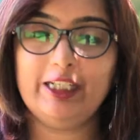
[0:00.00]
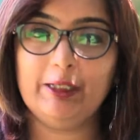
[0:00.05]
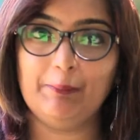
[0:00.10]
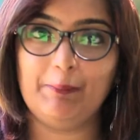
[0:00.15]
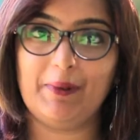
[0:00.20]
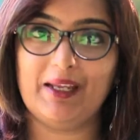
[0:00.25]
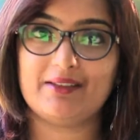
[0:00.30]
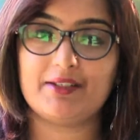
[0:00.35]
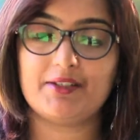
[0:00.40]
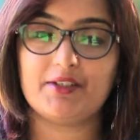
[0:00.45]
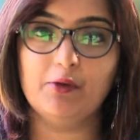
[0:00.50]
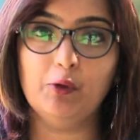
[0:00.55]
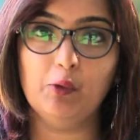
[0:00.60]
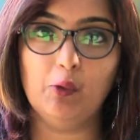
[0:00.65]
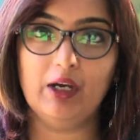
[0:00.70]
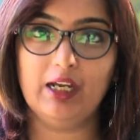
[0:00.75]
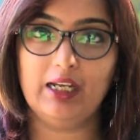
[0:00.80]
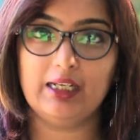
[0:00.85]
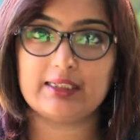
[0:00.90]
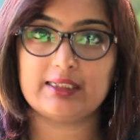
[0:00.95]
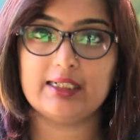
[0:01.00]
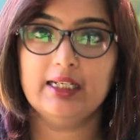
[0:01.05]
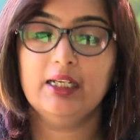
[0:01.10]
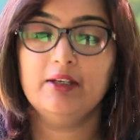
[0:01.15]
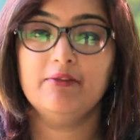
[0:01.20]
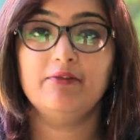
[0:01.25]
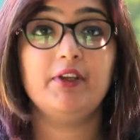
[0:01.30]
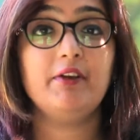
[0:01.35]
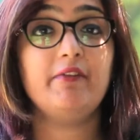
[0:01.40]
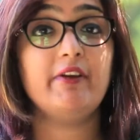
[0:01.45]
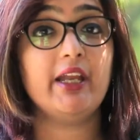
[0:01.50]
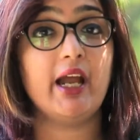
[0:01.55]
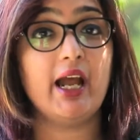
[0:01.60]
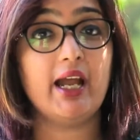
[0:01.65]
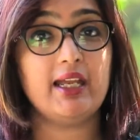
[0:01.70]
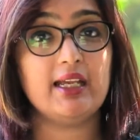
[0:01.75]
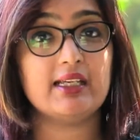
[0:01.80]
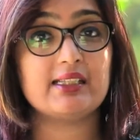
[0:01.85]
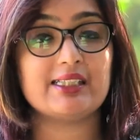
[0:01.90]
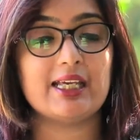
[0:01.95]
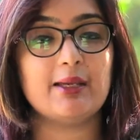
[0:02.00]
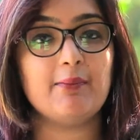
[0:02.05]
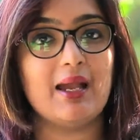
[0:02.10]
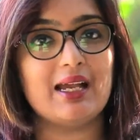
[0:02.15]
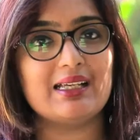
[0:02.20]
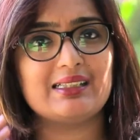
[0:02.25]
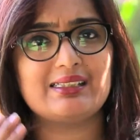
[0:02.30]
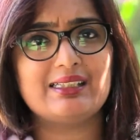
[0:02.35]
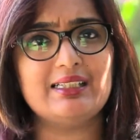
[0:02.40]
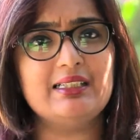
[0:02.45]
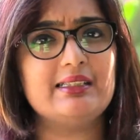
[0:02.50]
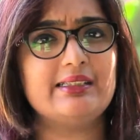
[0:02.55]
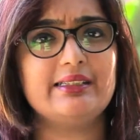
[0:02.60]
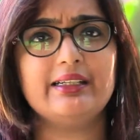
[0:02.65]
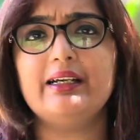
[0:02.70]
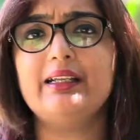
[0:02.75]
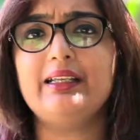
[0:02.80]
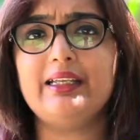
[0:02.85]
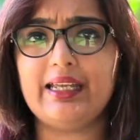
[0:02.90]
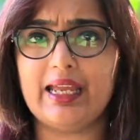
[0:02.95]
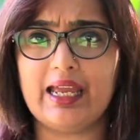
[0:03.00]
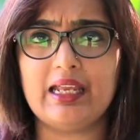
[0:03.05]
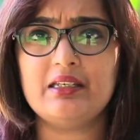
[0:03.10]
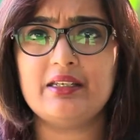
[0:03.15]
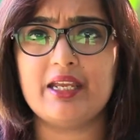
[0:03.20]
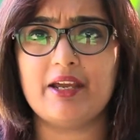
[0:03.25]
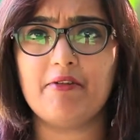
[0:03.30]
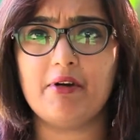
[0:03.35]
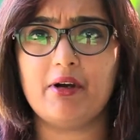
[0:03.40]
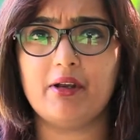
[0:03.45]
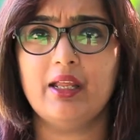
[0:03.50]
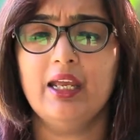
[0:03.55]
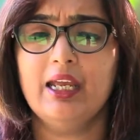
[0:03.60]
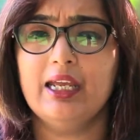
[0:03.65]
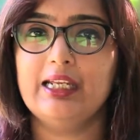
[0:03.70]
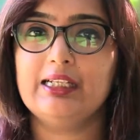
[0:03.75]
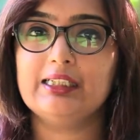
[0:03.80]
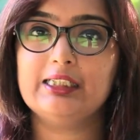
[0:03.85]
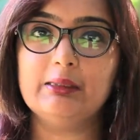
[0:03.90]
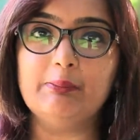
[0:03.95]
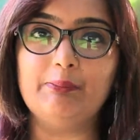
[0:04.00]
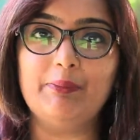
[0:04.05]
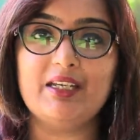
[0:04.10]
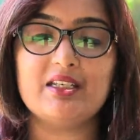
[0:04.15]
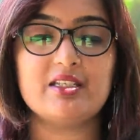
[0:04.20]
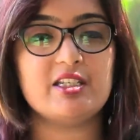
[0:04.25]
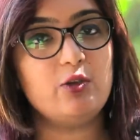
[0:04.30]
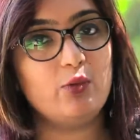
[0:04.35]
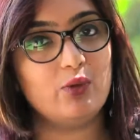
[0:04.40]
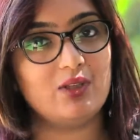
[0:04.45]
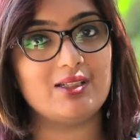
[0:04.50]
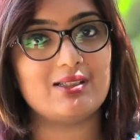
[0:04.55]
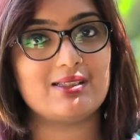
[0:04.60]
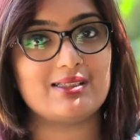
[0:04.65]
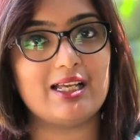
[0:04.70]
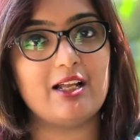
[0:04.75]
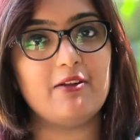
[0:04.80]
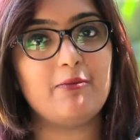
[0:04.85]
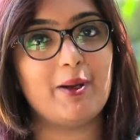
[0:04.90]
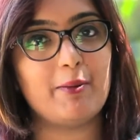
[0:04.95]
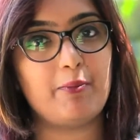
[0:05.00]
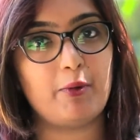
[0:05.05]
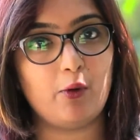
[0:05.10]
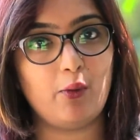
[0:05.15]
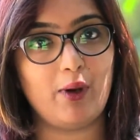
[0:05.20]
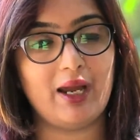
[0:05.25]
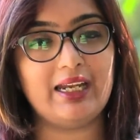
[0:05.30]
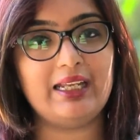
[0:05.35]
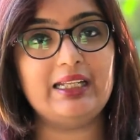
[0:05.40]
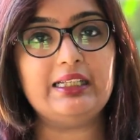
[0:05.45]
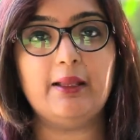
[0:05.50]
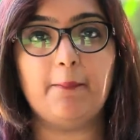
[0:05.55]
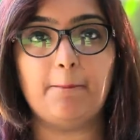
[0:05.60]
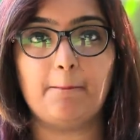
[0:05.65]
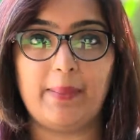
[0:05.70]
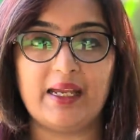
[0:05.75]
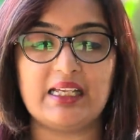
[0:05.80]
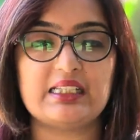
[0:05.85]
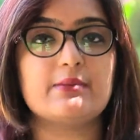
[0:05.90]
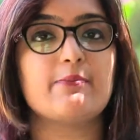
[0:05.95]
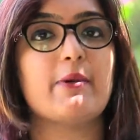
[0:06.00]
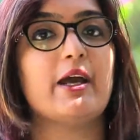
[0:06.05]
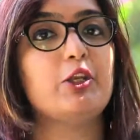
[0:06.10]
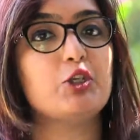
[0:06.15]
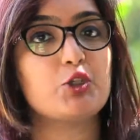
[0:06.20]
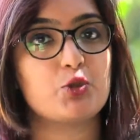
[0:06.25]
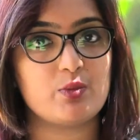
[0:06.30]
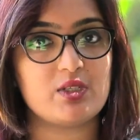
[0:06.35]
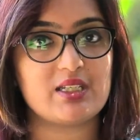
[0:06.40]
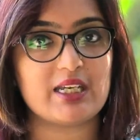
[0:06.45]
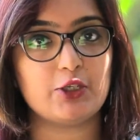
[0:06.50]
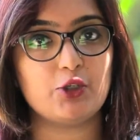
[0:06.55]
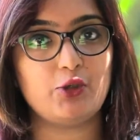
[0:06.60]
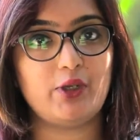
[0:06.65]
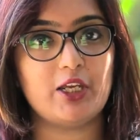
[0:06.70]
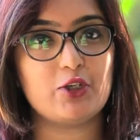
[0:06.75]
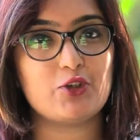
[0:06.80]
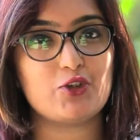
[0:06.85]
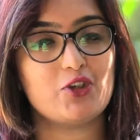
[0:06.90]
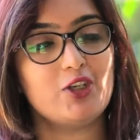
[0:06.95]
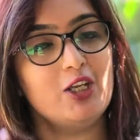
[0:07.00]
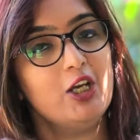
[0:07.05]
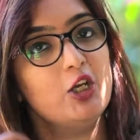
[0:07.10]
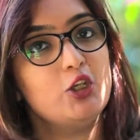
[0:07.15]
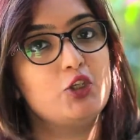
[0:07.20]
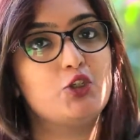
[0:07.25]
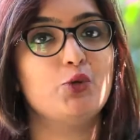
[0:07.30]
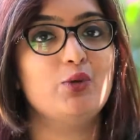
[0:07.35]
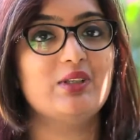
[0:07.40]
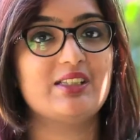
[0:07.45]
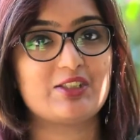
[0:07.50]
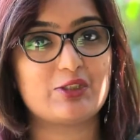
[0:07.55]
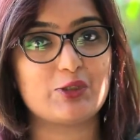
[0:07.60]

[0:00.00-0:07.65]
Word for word: competitive world, VVISM has sincerely endeavored in competing with itself by providing the best management education to its